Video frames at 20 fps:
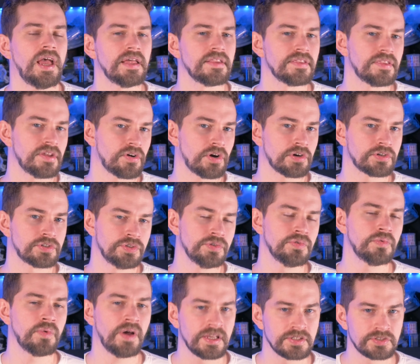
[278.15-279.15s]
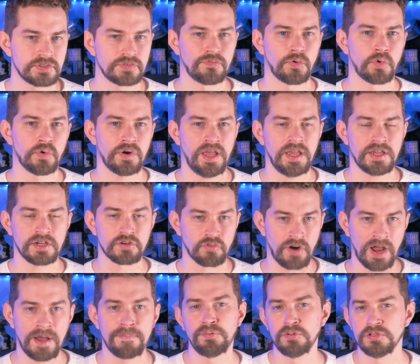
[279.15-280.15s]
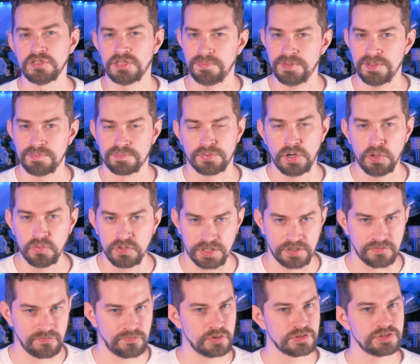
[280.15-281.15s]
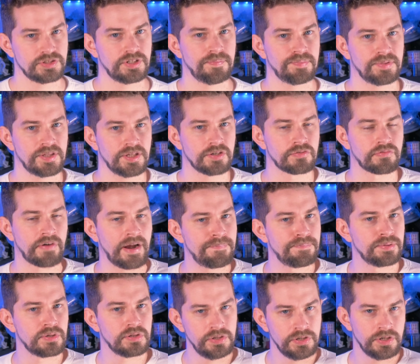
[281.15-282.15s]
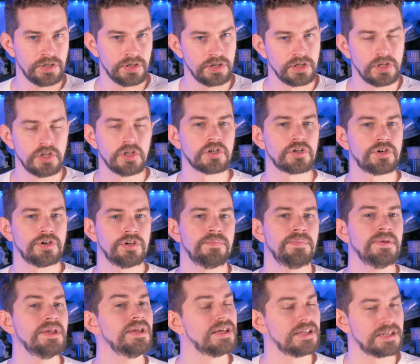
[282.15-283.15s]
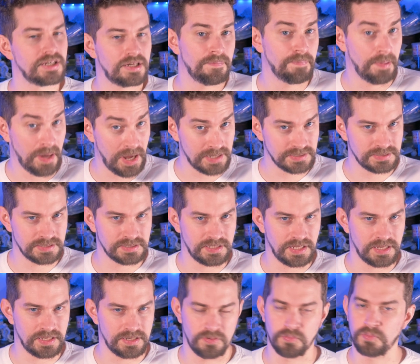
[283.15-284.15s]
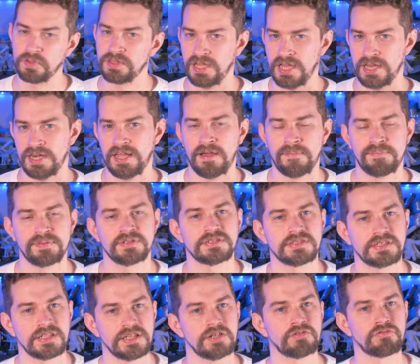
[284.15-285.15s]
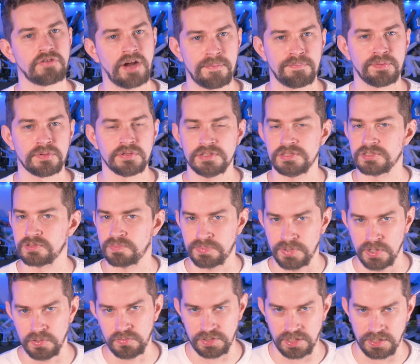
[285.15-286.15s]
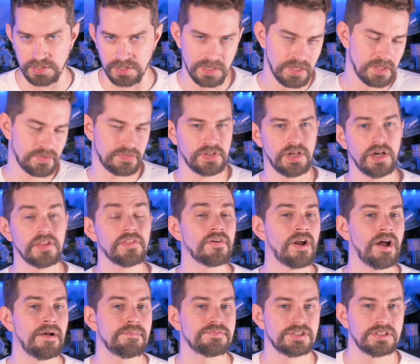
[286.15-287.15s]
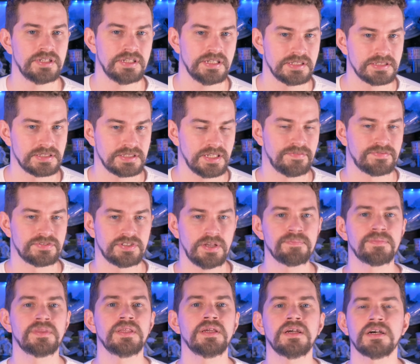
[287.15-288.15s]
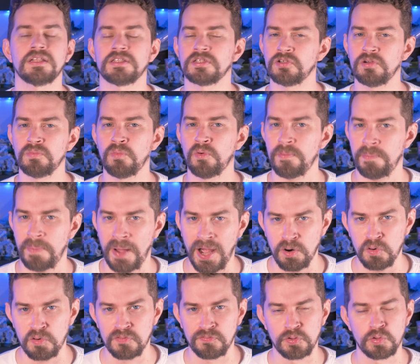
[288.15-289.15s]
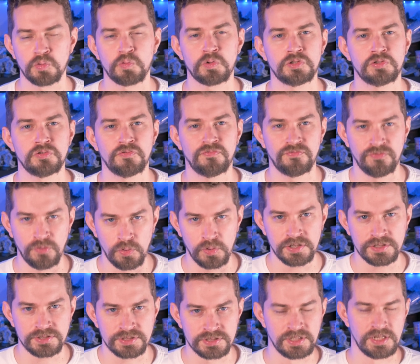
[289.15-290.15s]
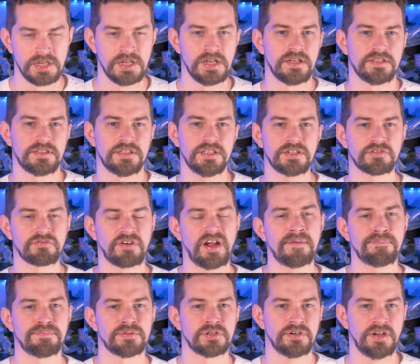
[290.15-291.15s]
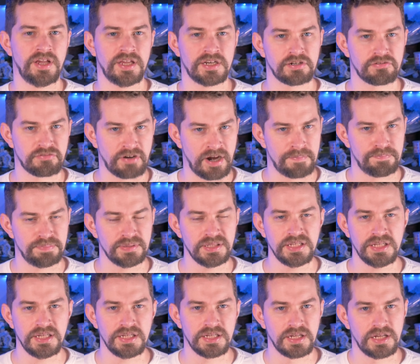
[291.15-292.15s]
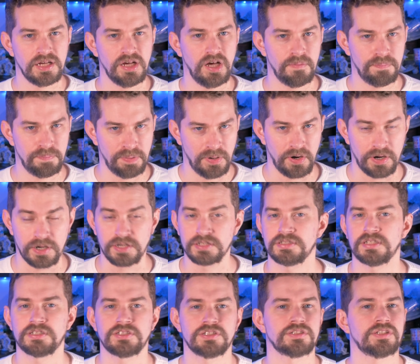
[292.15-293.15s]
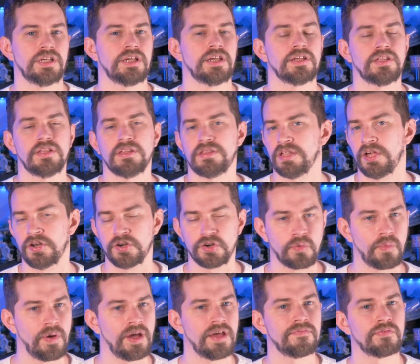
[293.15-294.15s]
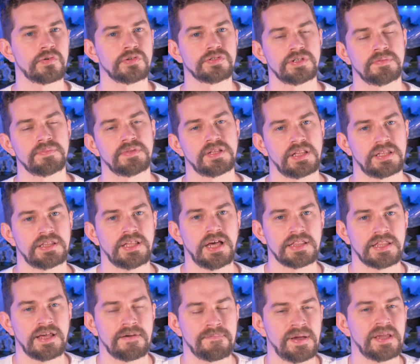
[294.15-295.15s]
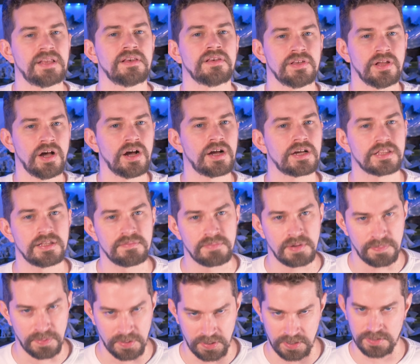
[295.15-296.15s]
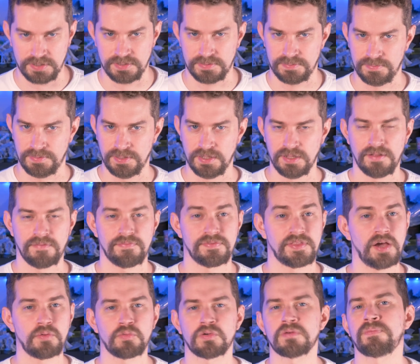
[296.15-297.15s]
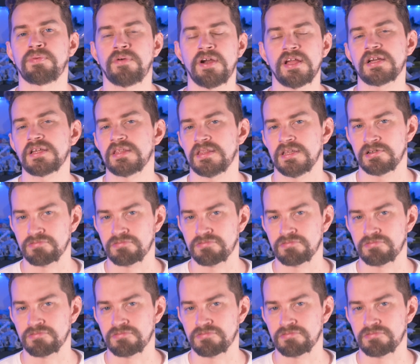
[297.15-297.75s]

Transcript: And there are 2 ways for a grapple to be broken. First up, the grappler could be incapacitated. When that happens, the grapple is broken. The other option is if something a little more powerful were to force the grappler and grapplee apart, such as a thunder wave or something like that, that might knock them apart. That would break the